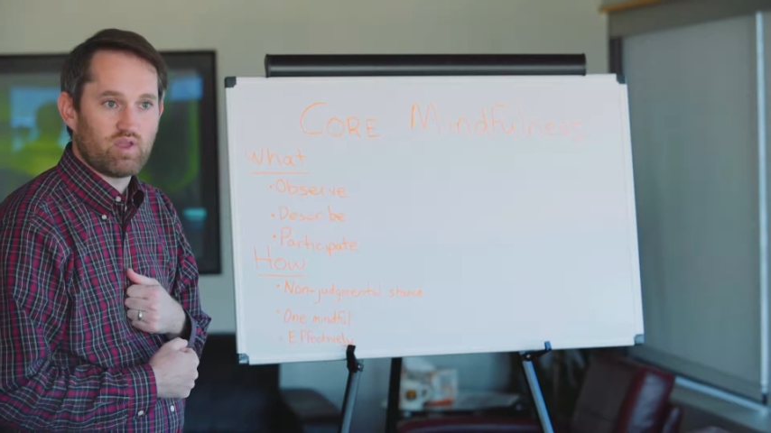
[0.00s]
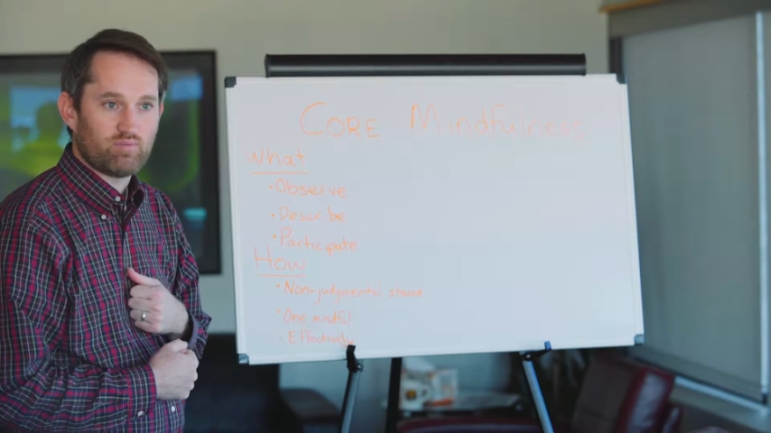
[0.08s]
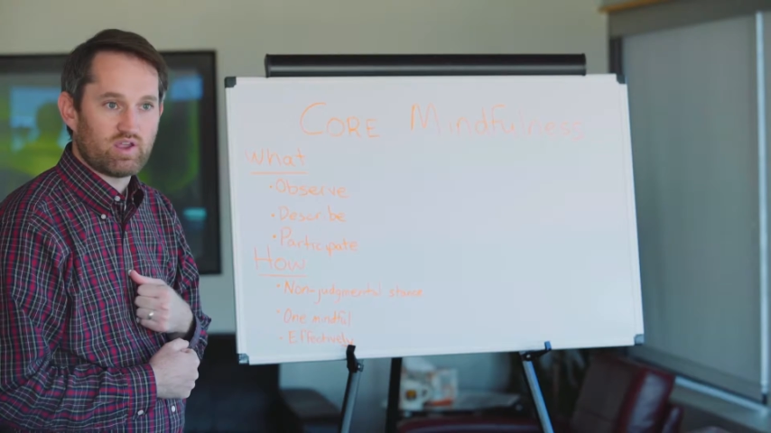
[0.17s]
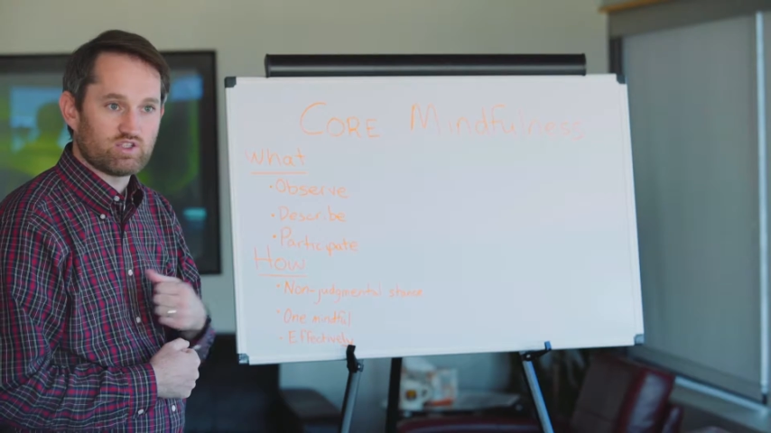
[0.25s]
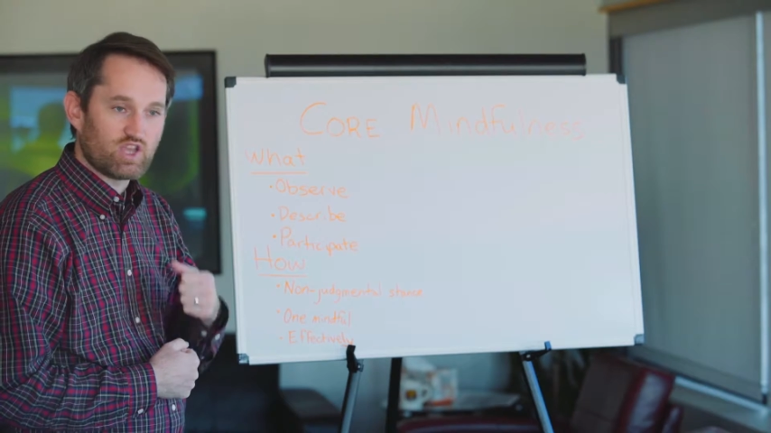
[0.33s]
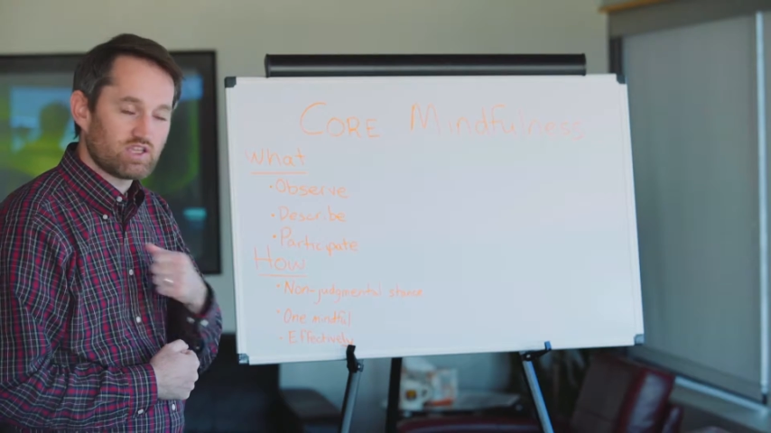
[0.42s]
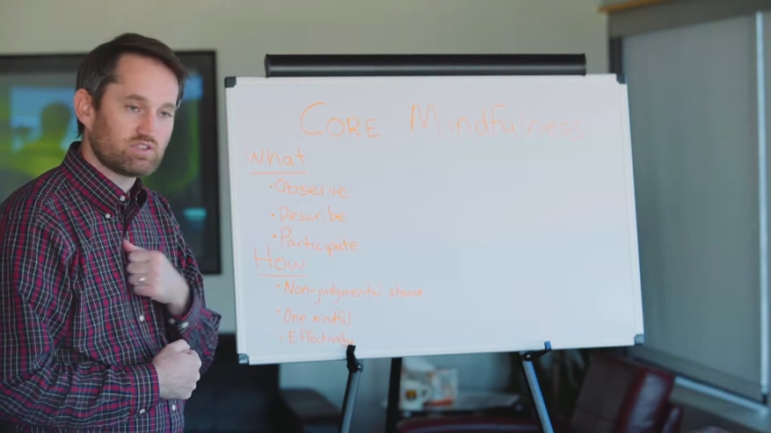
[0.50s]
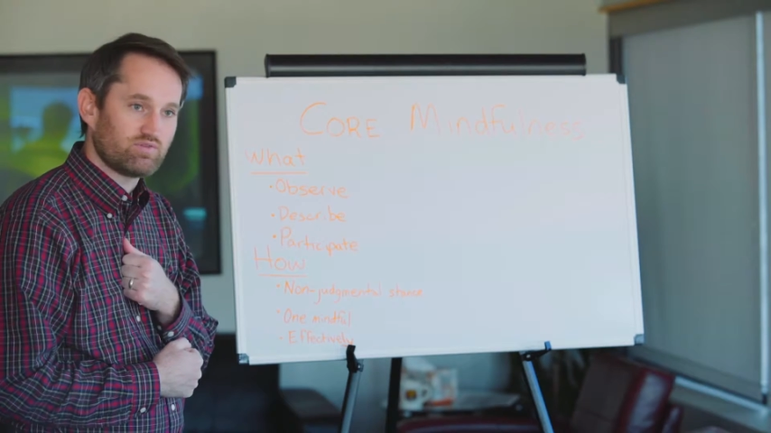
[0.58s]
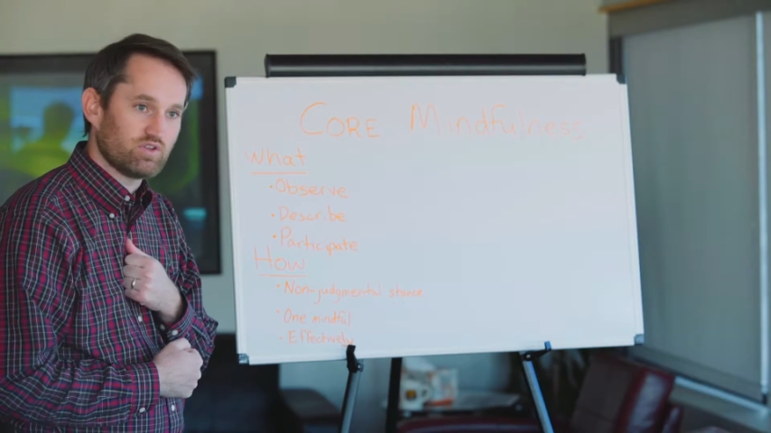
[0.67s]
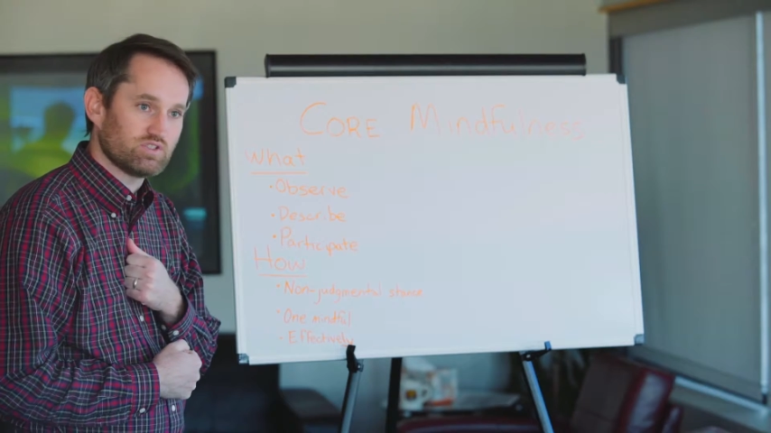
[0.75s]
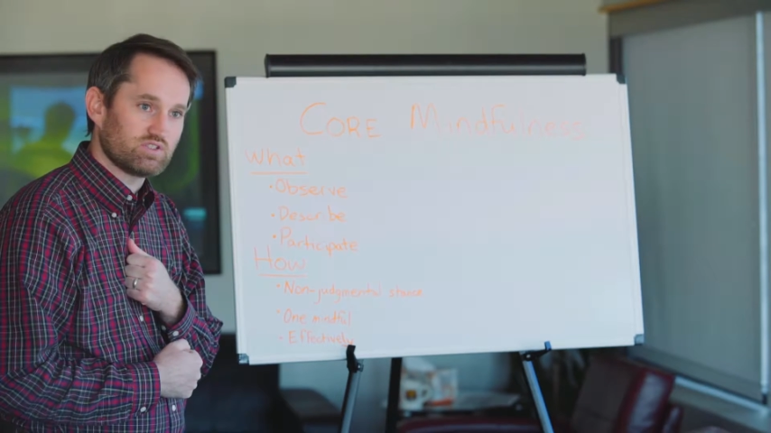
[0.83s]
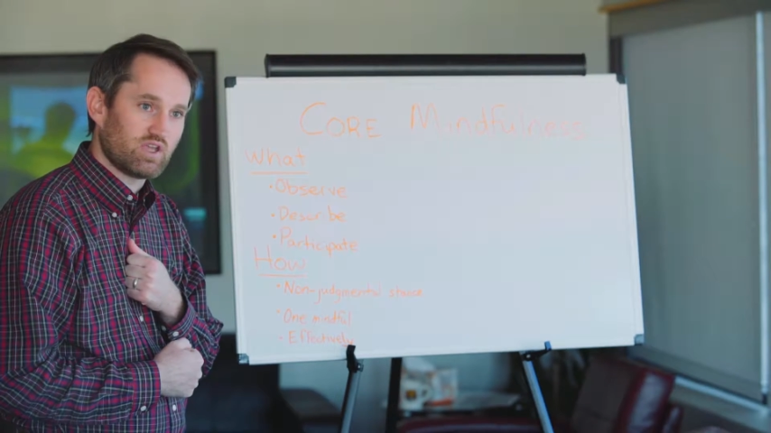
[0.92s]
and my chest
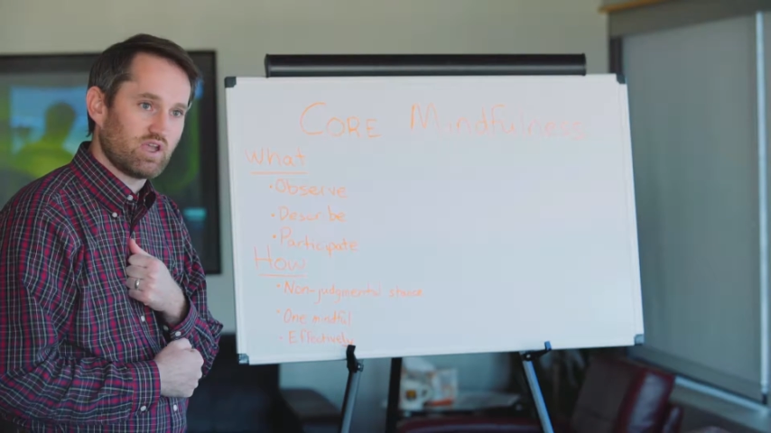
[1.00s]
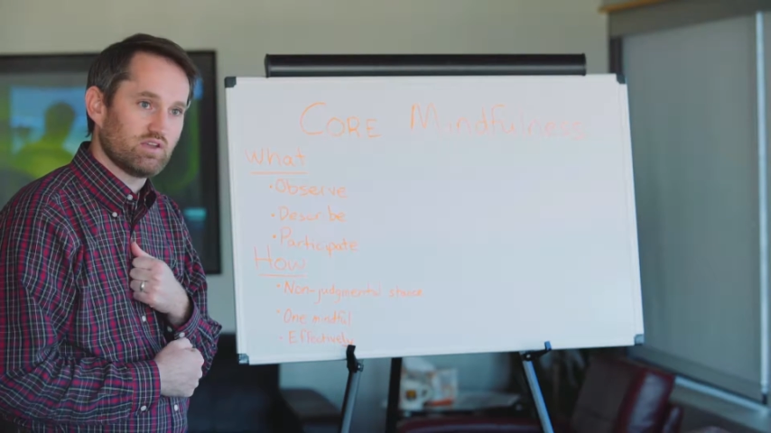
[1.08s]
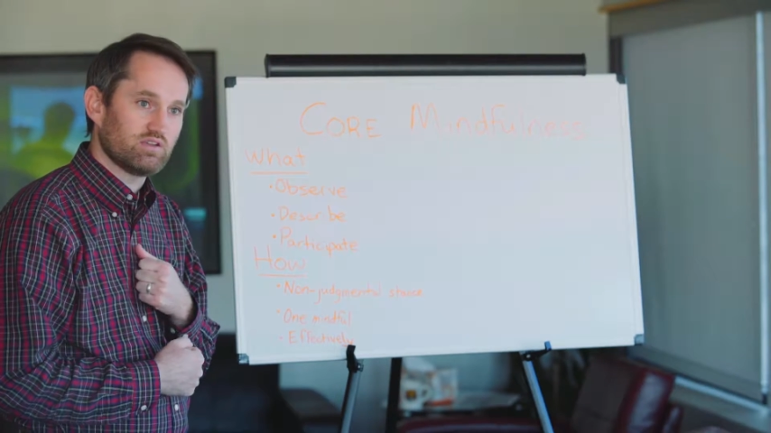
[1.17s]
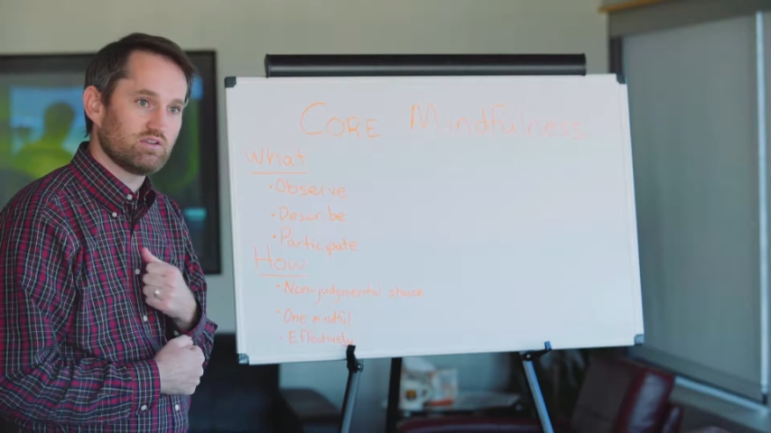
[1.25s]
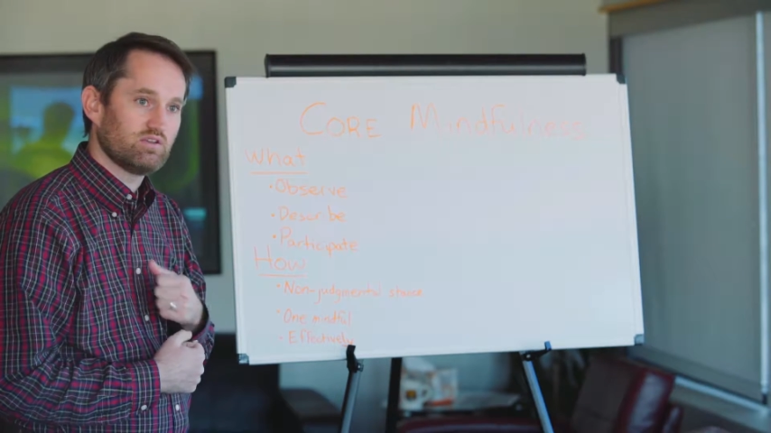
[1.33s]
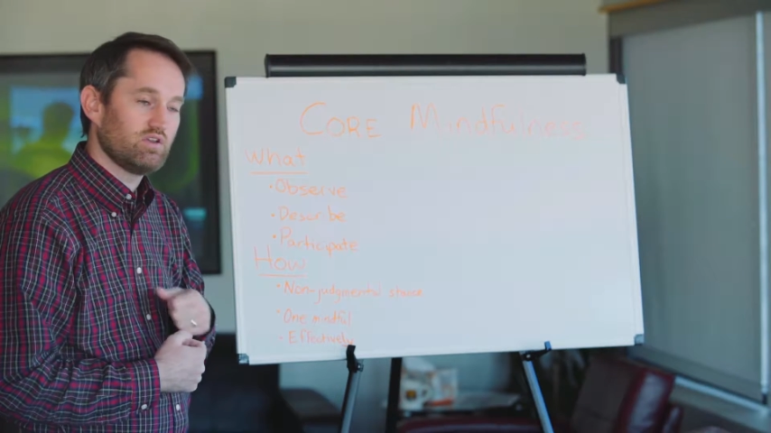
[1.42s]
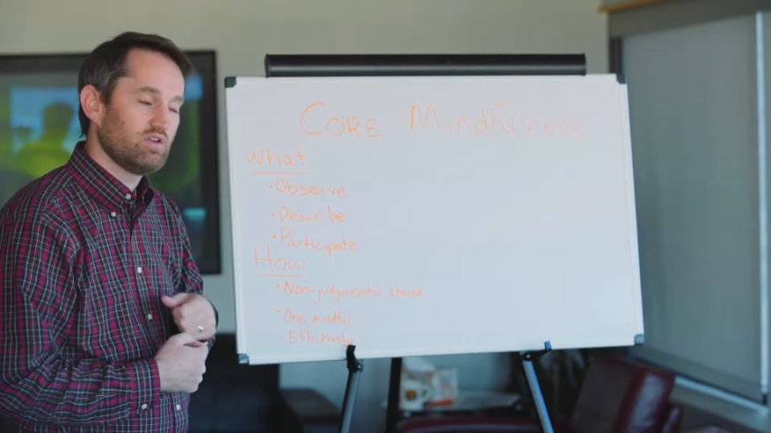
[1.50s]
feels tight.